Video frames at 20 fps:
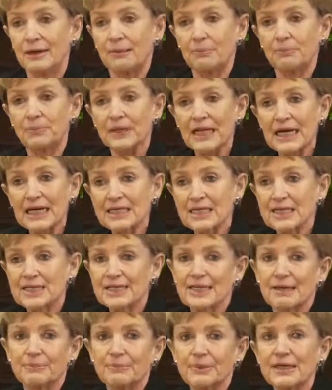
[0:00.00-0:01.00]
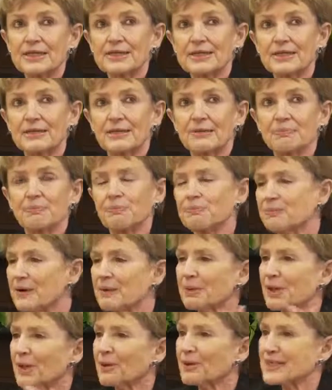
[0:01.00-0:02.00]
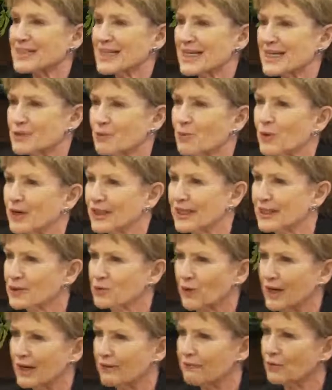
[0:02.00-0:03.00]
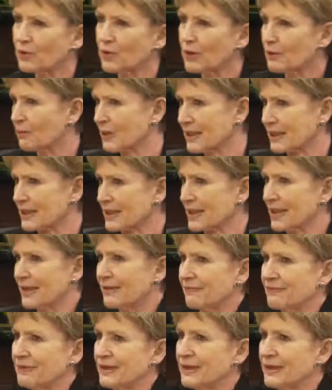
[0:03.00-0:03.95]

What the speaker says: Plastics companies, people always ask what they trade for, what kind of